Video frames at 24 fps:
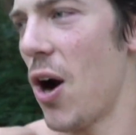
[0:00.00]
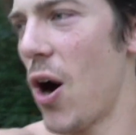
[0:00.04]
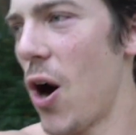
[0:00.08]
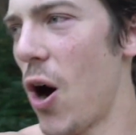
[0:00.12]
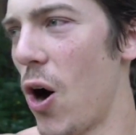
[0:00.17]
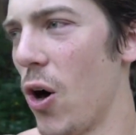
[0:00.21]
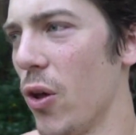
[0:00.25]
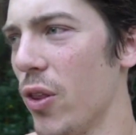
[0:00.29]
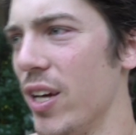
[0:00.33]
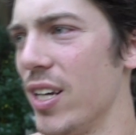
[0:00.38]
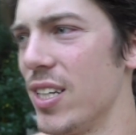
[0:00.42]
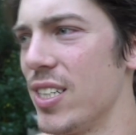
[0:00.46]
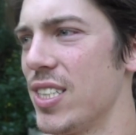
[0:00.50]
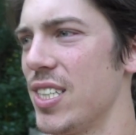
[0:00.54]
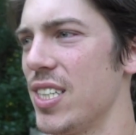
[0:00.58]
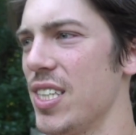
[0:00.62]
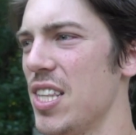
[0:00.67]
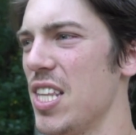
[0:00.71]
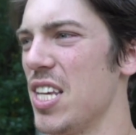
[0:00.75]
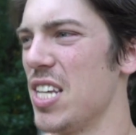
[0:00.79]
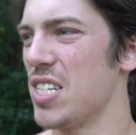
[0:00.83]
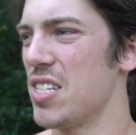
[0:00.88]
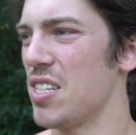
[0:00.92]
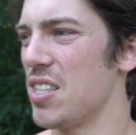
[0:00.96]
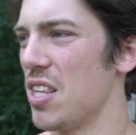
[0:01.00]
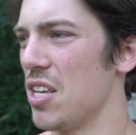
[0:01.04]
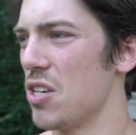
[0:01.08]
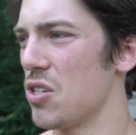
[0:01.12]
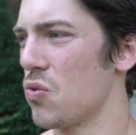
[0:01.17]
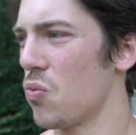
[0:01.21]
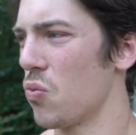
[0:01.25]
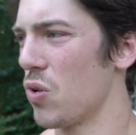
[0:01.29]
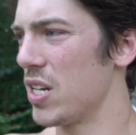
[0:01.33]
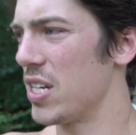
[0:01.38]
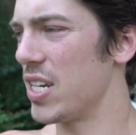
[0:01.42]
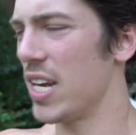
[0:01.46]
all this, this,
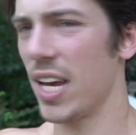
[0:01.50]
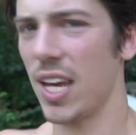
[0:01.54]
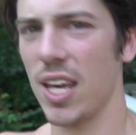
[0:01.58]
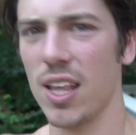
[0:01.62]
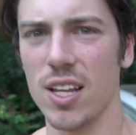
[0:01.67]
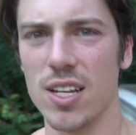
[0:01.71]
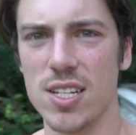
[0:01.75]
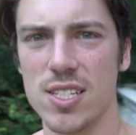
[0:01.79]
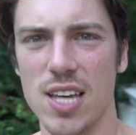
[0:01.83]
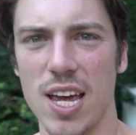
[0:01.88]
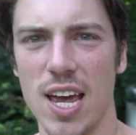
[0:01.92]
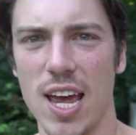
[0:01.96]
this ridiculous